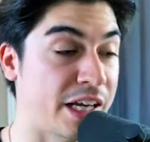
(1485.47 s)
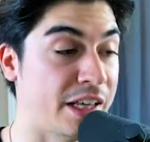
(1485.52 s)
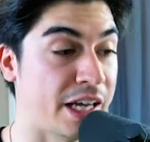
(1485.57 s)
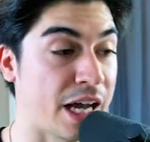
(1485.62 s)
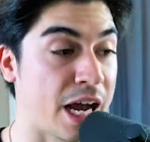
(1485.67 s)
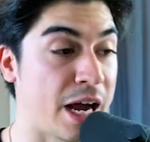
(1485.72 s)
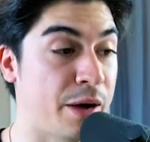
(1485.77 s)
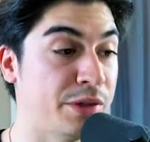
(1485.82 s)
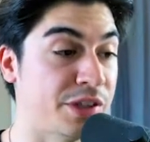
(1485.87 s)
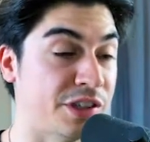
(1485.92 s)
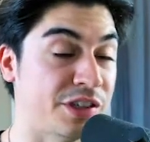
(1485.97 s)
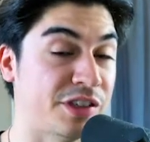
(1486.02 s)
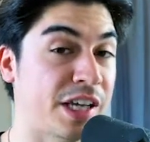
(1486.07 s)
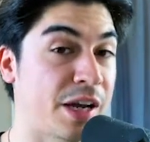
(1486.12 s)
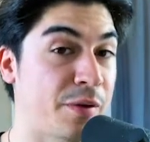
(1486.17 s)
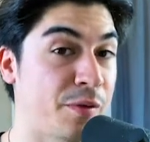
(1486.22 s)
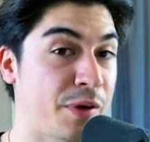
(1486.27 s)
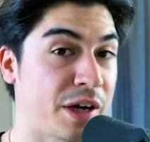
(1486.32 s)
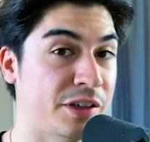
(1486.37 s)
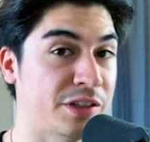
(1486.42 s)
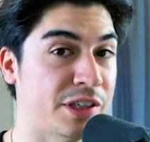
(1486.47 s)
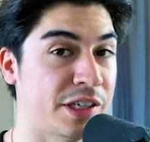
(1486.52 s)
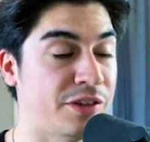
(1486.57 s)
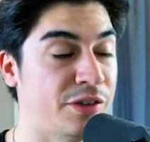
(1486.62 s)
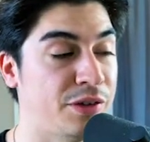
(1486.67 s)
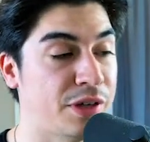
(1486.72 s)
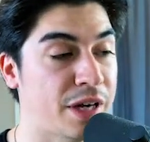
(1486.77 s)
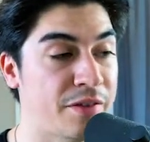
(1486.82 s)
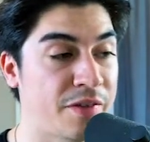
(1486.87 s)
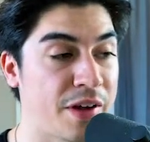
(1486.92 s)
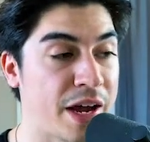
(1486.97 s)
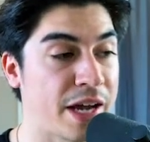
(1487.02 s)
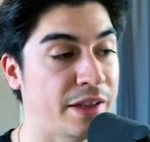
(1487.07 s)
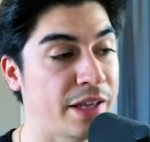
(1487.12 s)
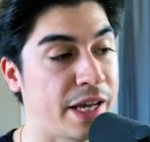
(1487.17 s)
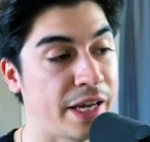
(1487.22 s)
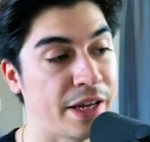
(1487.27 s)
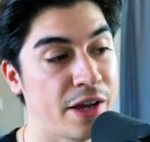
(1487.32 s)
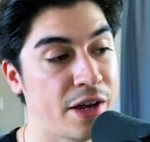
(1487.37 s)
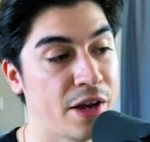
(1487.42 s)
Like I was the same way. I was like, dude, I've had
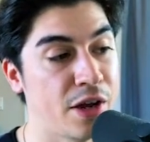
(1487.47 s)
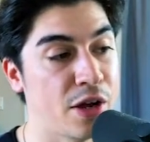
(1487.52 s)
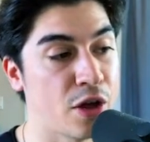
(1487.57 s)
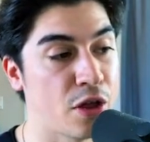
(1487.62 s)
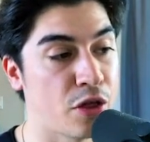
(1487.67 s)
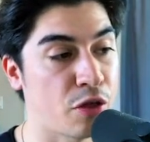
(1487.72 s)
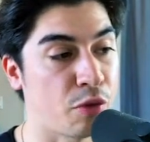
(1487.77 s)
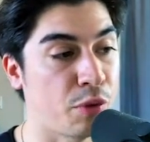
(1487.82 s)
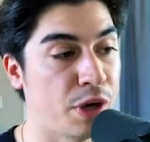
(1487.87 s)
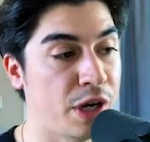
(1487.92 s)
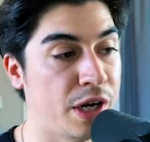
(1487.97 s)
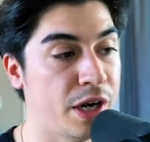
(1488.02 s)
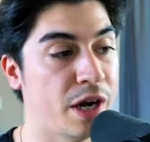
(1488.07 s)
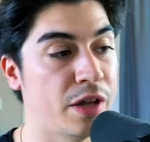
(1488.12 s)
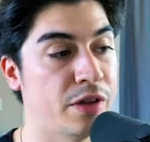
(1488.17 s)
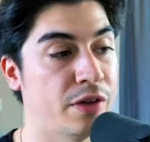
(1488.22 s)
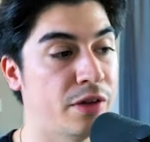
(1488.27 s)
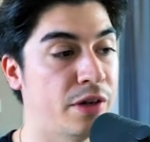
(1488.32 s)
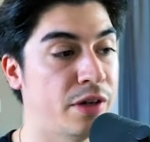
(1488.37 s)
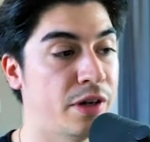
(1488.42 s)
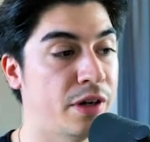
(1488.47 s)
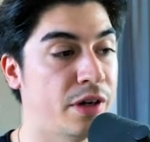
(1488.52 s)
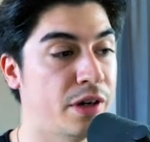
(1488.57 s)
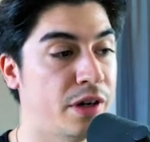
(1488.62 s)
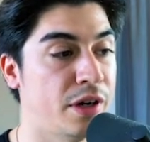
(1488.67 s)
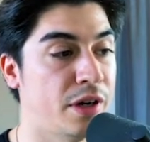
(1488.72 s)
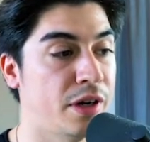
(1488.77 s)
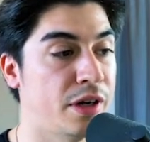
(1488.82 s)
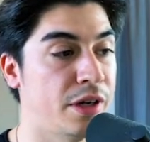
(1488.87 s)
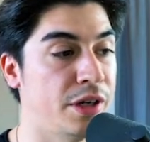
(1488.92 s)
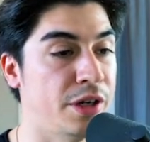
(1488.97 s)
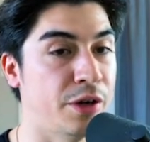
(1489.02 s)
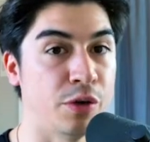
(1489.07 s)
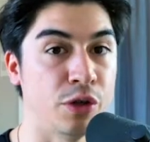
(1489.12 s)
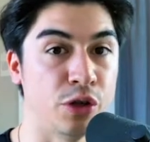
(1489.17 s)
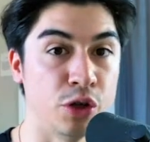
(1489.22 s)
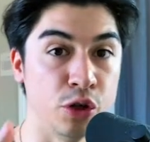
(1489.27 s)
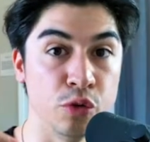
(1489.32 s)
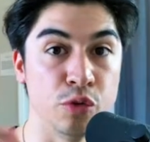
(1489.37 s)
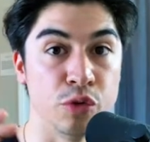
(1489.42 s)
like 3 other,
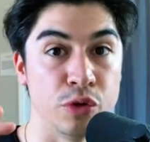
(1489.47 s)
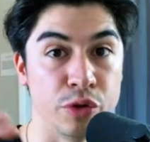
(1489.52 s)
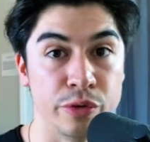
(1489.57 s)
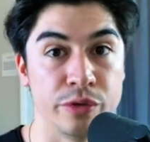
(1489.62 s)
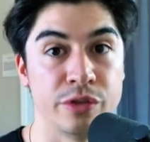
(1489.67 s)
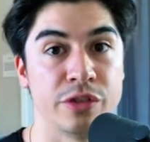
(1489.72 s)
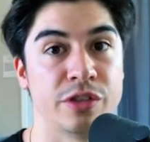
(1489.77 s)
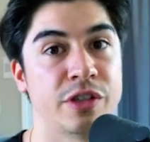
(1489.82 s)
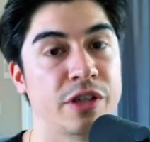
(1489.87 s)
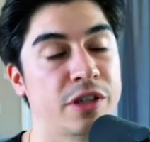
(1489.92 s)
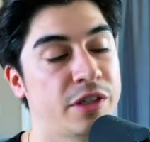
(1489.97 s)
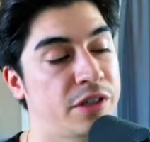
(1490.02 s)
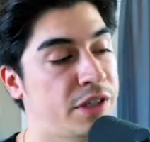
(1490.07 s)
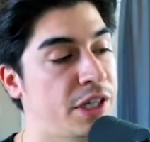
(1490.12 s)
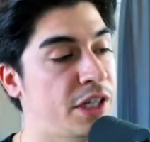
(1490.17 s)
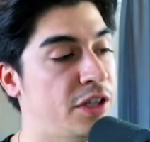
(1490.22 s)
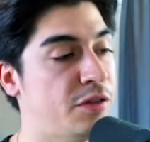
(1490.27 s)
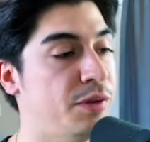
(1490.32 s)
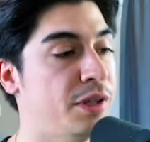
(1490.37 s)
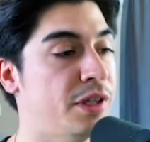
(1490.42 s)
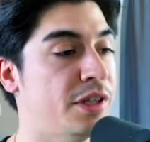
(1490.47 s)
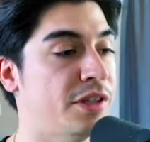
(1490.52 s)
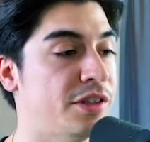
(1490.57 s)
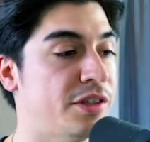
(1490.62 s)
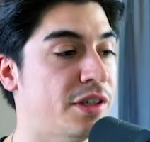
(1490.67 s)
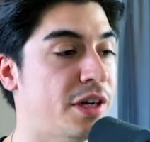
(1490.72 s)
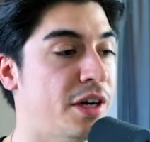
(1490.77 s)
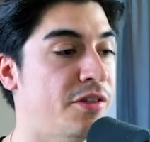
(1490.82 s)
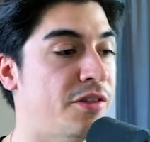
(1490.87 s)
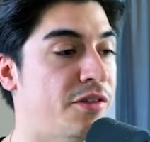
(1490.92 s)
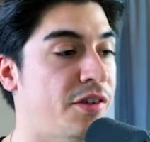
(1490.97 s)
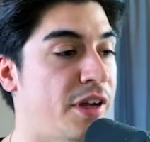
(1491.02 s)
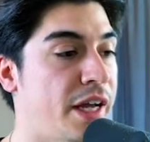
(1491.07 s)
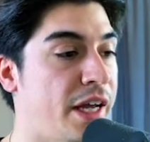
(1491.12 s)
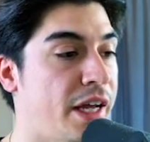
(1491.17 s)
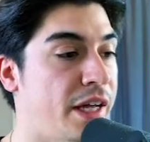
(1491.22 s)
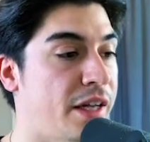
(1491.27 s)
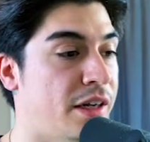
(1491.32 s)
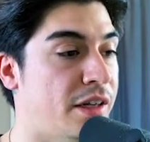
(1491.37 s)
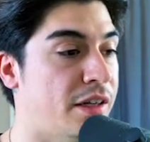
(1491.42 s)
gurus teach me this stuff,
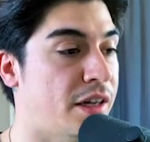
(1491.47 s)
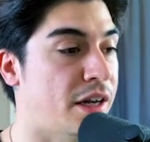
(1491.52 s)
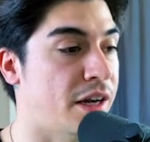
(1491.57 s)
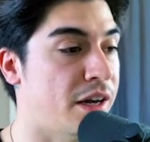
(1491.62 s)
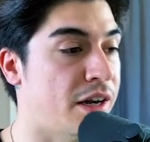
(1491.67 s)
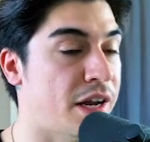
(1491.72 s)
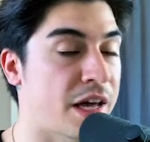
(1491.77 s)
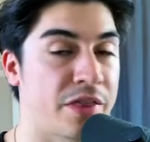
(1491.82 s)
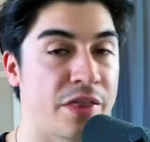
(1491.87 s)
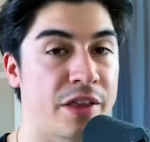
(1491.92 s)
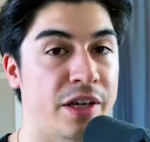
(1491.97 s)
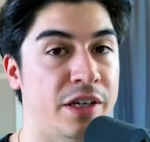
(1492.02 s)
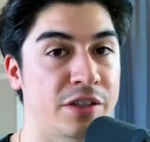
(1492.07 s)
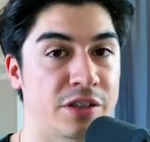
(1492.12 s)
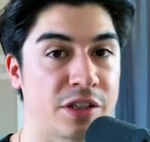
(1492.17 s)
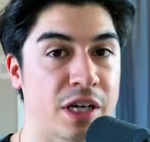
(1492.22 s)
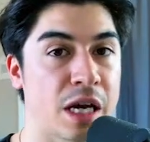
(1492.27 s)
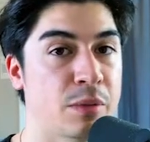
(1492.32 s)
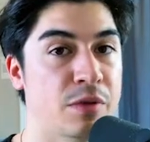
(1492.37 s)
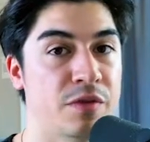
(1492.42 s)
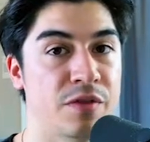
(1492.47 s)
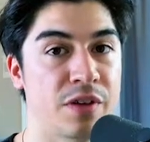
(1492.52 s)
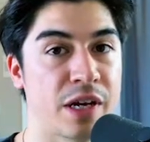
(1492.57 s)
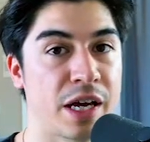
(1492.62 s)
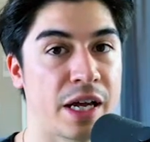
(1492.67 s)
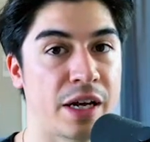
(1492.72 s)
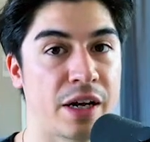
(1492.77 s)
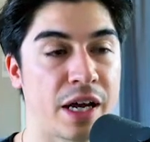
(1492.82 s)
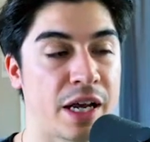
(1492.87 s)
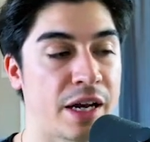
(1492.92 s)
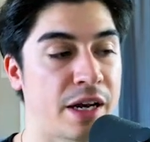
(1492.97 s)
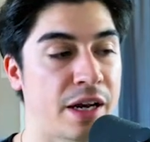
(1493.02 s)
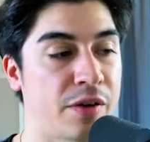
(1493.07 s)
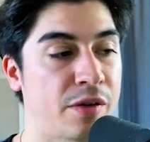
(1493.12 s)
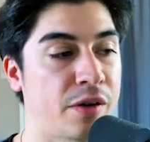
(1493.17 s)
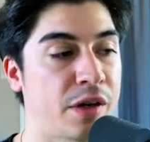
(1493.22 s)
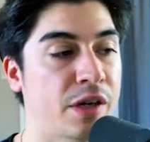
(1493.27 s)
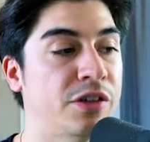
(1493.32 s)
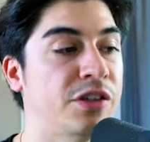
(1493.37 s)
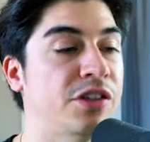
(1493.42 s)
and nothing's come of it. I don't
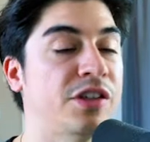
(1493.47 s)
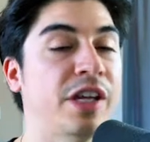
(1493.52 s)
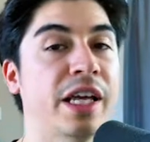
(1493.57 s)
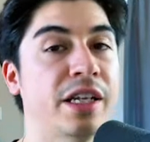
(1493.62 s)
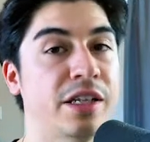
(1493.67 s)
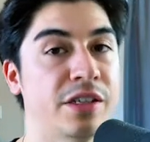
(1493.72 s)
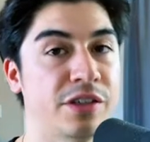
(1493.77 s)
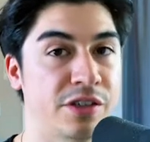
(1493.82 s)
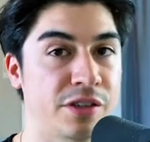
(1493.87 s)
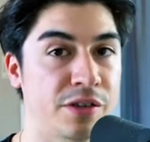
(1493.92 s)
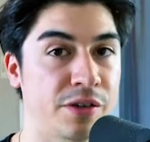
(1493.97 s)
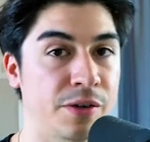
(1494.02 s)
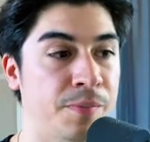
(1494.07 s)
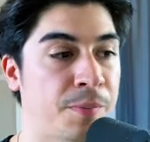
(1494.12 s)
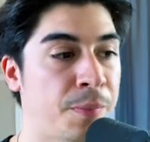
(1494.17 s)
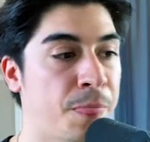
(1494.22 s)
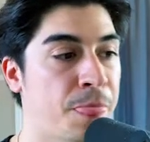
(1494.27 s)
understand it still.